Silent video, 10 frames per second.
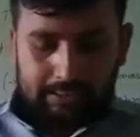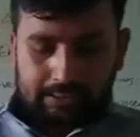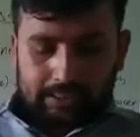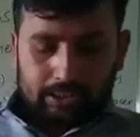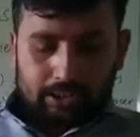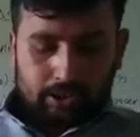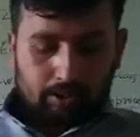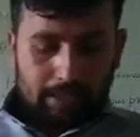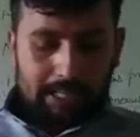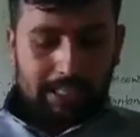See, your
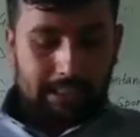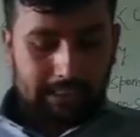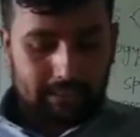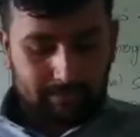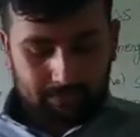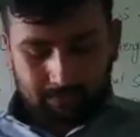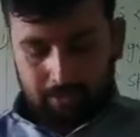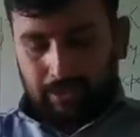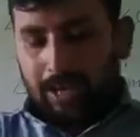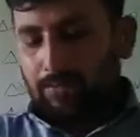numerical is,
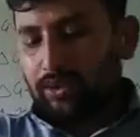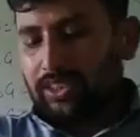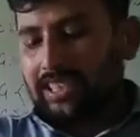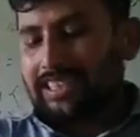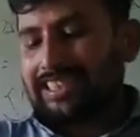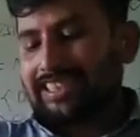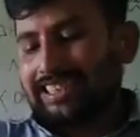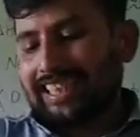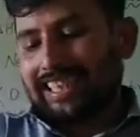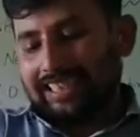you have to just
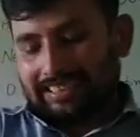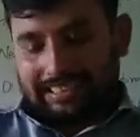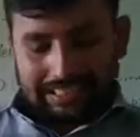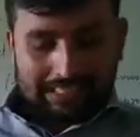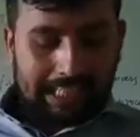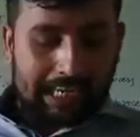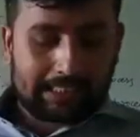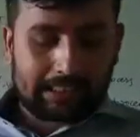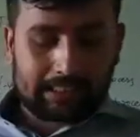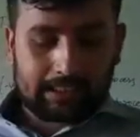see
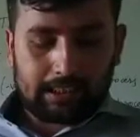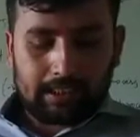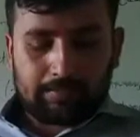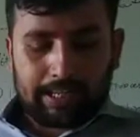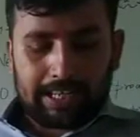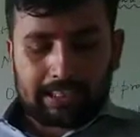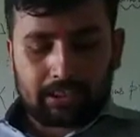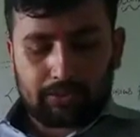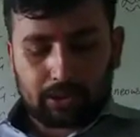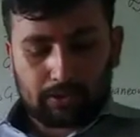that predict
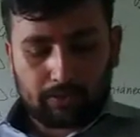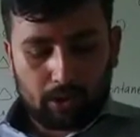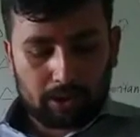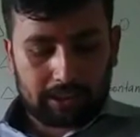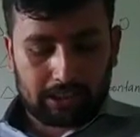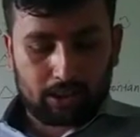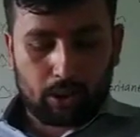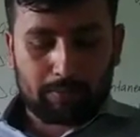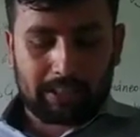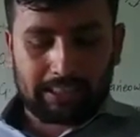which of the following
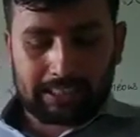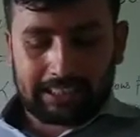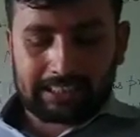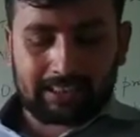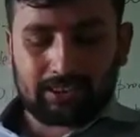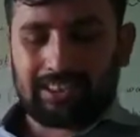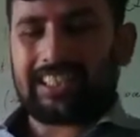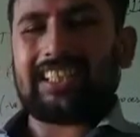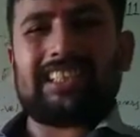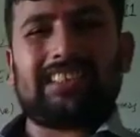entropy increases or
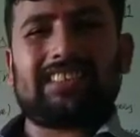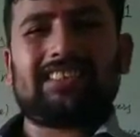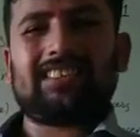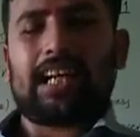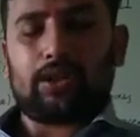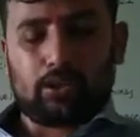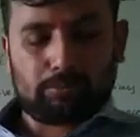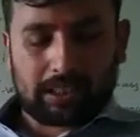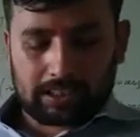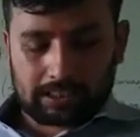decreases. I hope
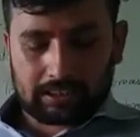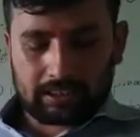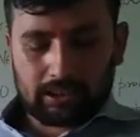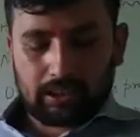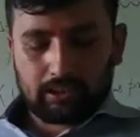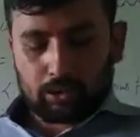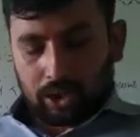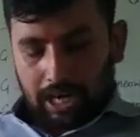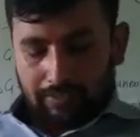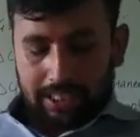that you all
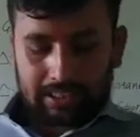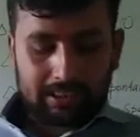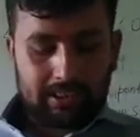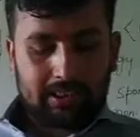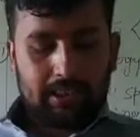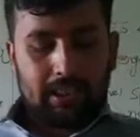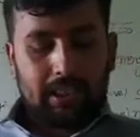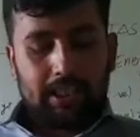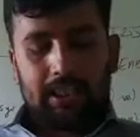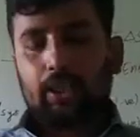have done. A
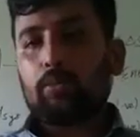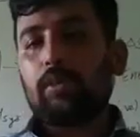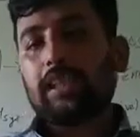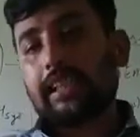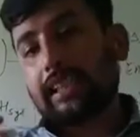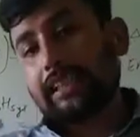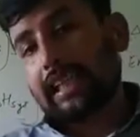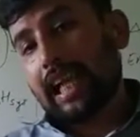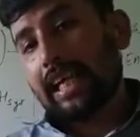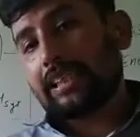liquid
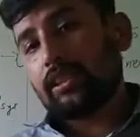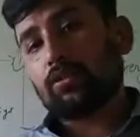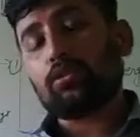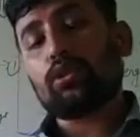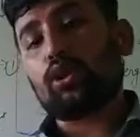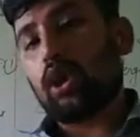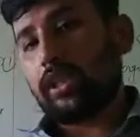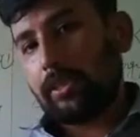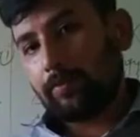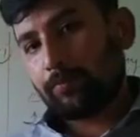crystallizes into solid.
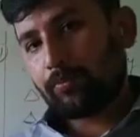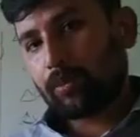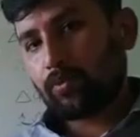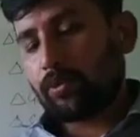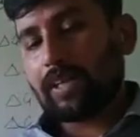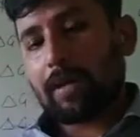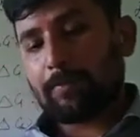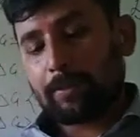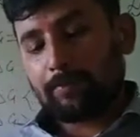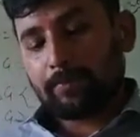What will
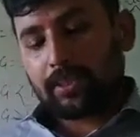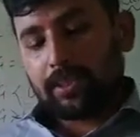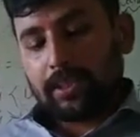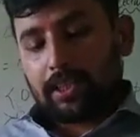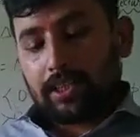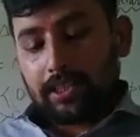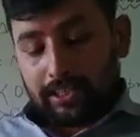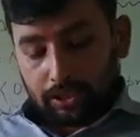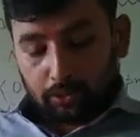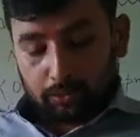happen? A
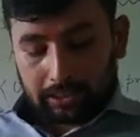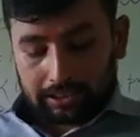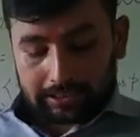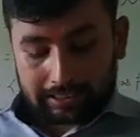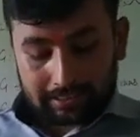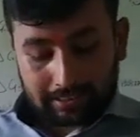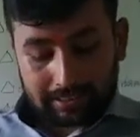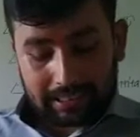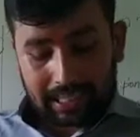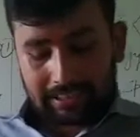liquid is
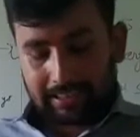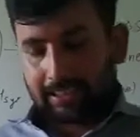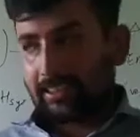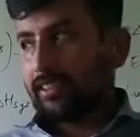crystallizing.